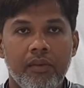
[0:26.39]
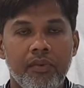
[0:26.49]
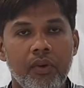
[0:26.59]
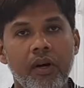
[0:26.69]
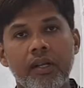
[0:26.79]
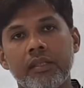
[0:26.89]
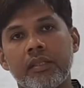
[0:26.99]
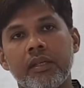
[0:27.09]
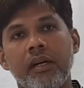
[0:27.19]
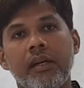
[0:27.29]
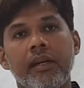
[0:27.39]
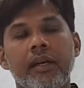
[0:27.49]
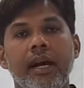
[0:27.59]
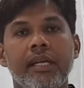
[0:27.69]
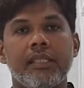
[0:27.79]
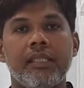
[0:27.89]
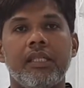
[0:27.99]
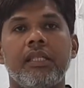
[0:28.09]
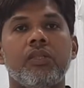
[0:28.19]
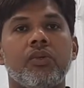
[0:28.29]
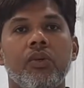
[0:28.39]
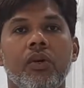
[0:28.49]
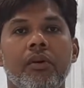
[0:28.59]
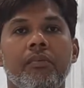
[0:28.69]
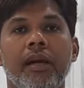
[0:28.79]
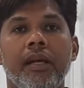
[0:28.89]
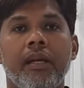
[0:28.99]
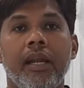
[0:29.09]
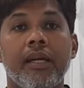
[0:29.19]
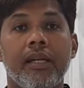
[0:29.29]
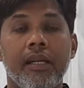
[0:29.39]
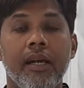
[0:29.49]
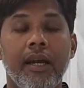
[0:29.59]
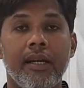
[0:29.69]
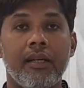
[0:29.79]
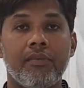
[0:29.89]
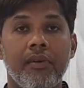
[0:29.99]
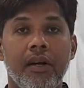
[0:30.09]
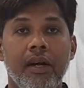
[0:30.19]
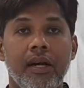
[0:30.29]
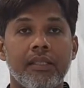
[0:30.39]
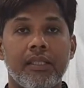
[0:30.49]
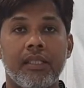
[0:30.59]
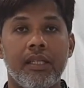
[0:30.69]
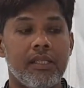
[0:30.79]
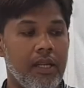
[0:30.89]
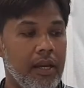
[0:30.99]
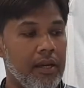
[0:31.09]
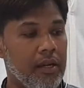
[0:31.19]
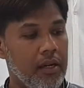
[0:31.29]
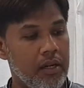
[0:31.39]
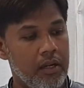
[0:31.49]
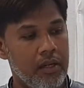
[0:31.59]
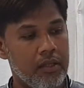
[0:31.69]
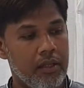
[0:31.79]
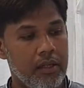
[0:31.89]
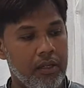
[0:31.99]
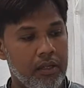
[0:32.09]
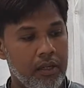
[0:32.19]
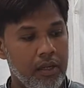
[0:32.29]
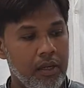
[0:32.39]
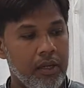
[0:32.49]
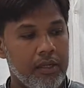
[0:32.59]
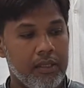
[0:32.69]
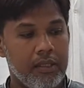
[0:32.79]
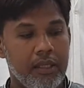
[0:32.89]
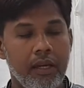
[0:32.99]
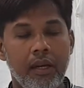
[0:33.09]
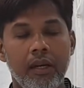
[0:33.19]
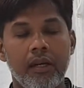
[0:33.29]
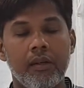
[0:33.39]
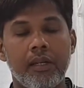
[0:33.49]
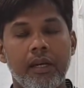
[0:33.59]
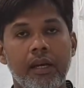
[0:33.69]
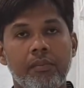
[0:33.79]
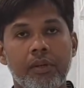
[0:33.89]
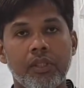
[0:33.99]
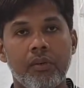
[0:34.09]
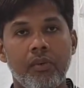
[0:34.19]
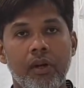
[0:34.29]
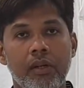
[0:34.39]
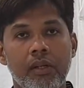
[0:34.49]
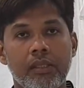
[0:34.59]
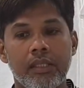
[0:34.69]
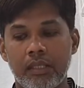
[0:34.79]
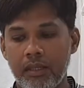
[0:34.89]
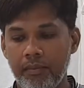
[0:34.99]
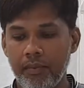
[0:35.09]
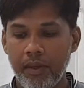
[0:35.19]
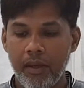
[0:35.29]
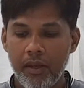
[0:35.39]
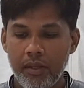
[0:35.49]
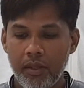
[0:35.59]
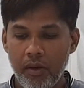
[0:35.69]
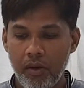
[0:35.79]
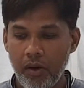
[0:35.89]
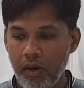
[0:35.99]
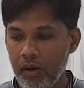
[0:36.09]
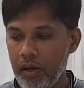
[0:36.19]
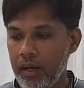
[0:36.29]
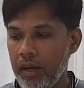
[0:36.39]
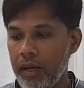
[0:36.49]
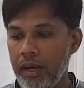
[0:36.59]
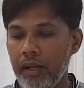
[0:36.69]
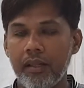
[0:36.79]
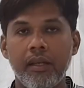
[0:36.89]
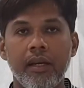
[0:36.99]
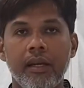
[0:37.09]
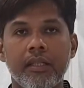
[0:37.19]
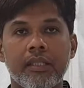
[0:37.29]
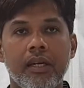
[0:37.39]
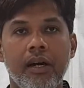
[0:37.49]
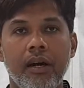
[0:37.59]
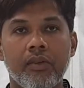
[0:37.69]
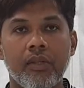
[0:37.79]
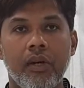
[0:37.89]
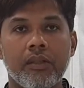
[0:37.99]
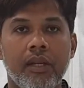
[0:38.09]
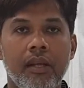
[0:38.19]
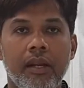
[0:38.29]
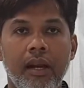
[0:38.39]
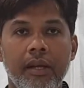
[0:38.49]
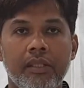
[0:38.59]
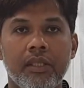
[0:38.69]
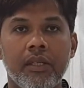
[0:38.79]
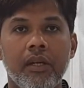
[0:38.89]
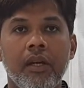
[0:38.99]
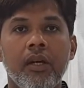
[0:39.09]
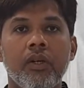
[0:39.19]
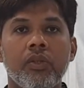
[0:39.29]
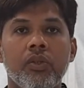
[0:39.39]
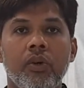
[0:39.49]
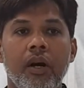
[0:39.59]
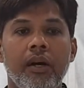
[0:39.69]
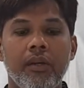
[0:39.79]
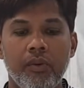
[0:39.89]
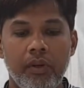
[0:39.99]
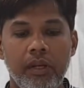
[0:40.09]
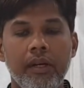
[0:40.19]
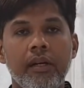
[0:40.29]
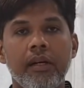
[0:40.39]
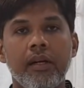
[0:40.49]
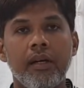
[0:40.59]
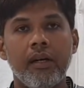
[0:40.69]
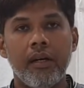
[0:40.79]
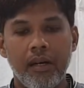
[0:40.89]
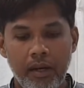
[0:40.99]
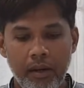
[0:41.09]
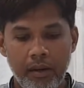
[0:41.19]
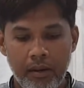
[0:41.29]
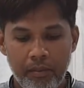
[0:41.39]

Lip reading: you are installing accessories to your bike, electrical accessories like the tire pressure monitoring system, the horn, and the extra auxiliary lights, you need a